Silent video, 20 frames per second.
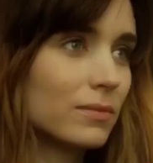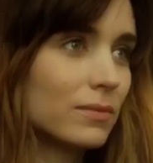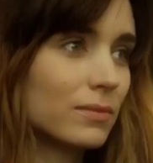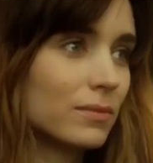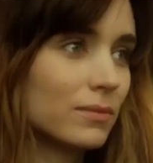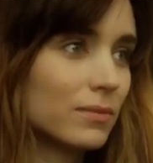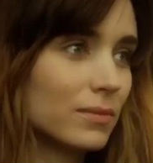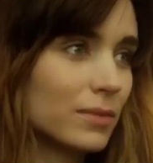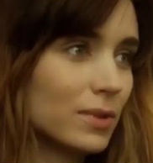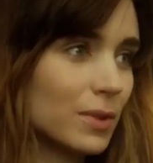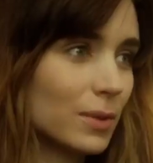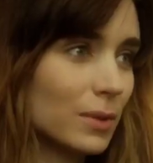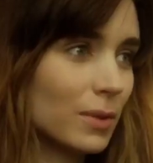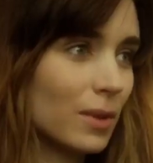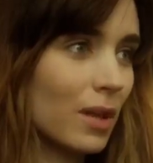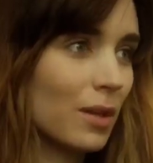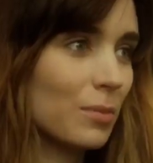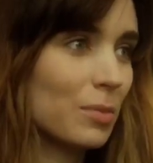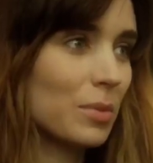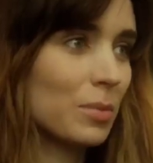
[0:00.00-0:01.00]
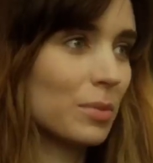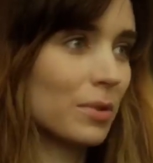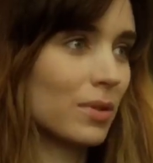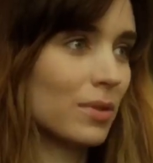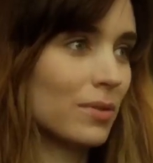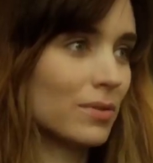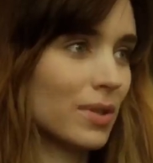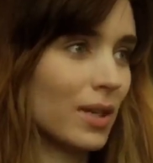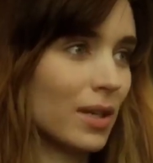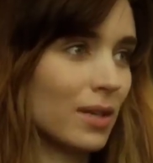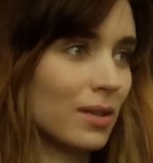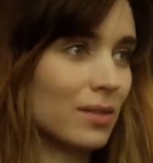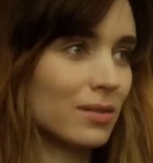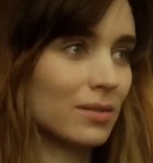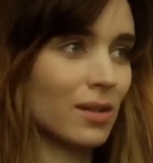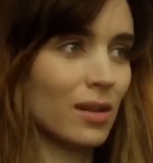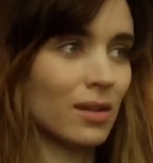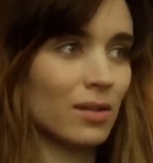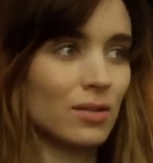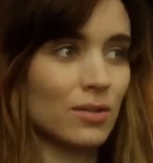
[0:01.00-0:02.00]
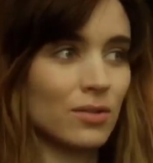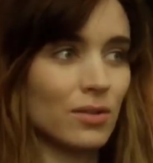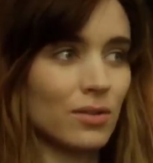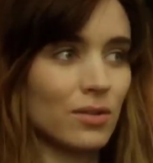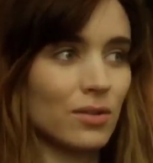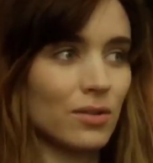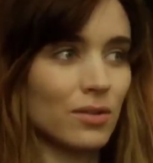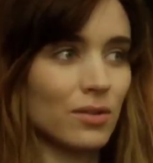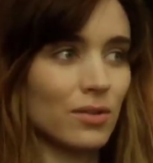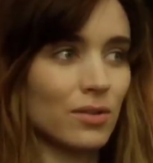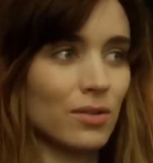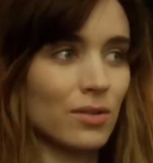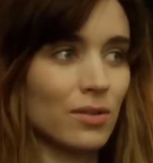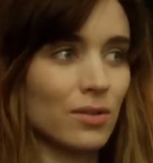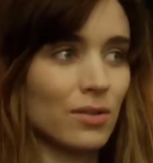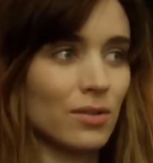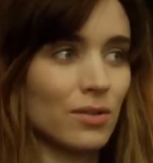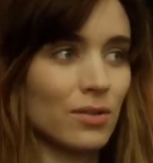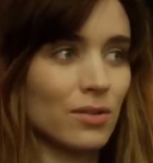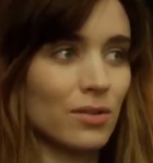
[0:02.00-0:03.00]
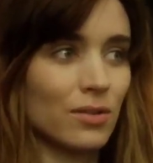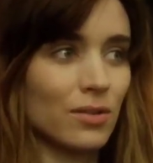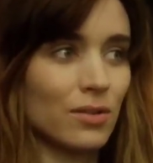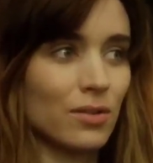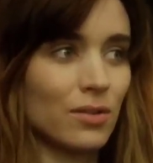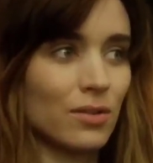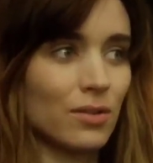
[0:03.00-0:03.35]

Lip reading: Here, we learn that Martin is in prison for insider trading.